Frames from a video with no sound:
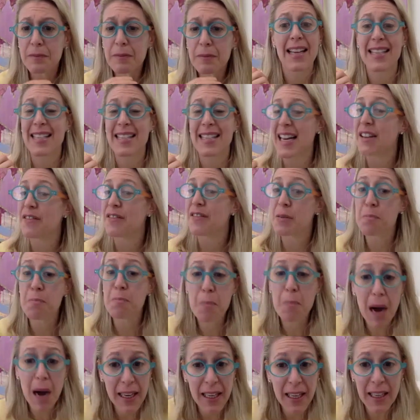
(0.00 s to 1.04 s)
It saves
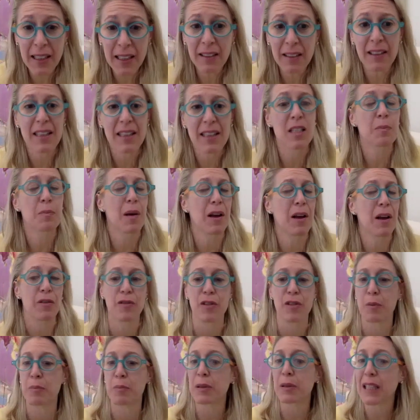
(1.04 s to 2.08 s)
money. It's better
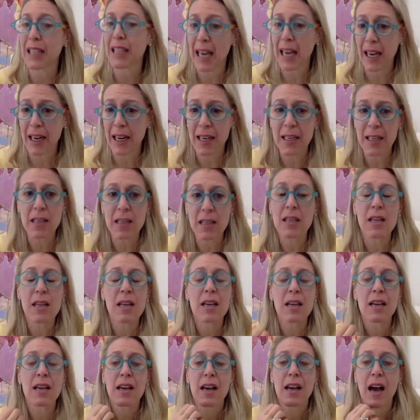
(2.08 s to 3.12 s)
for the planet.
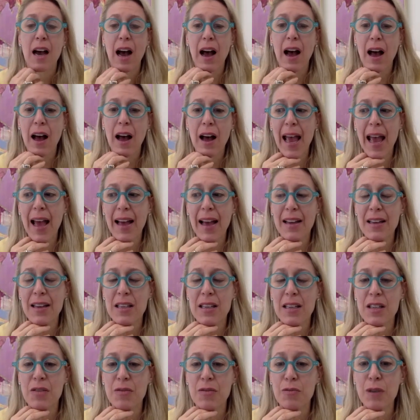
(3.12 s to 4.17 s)
Uh, and
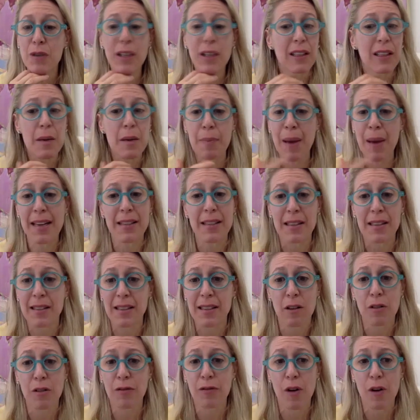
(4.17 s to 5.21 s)
really it pays
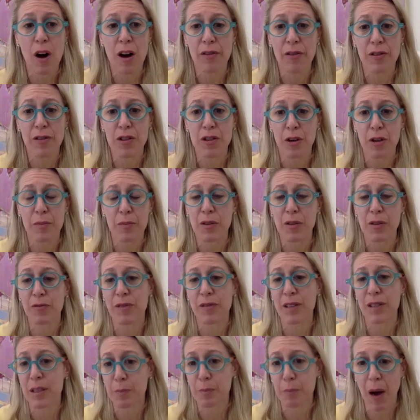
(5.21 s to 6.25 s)
itself off in terms of
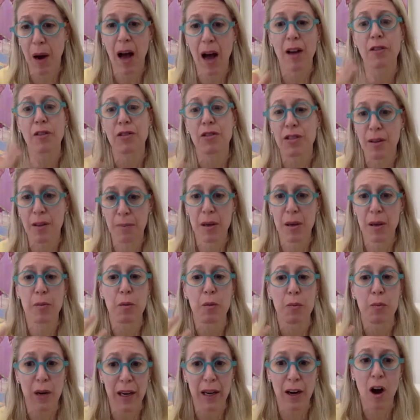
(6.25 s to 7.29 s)
these bottles that people
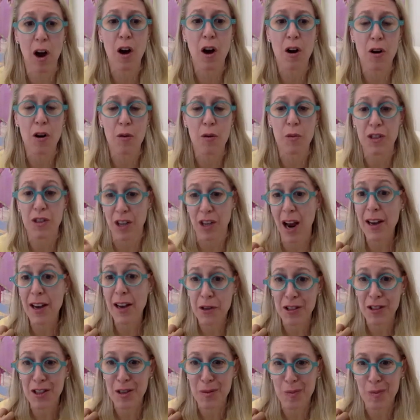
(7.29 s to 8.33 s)
bring home, which I
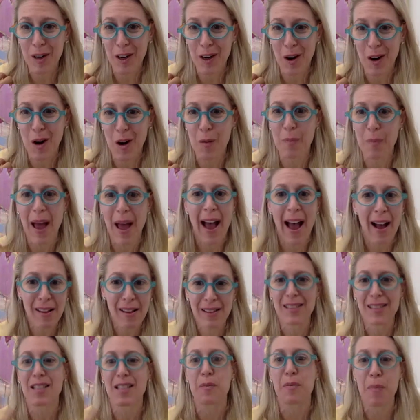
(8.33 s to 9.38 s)
used to bring home
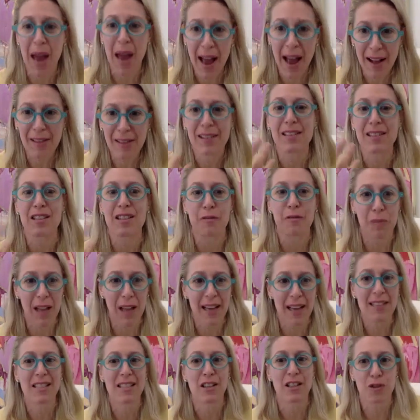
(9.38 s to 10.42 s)
pallets and pallets of
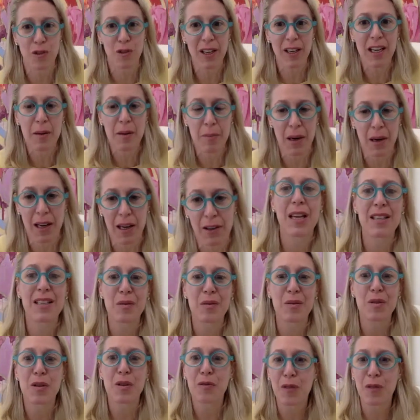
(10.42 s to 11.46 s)
plastic drinking bottles because I
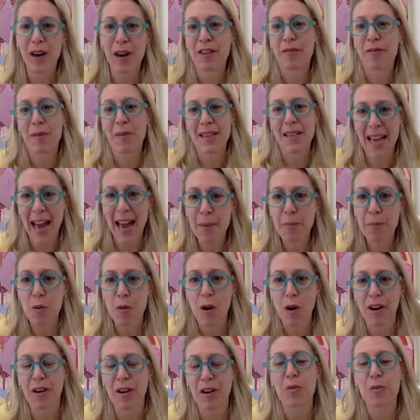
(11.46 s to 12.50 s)
was afraid of my tap water.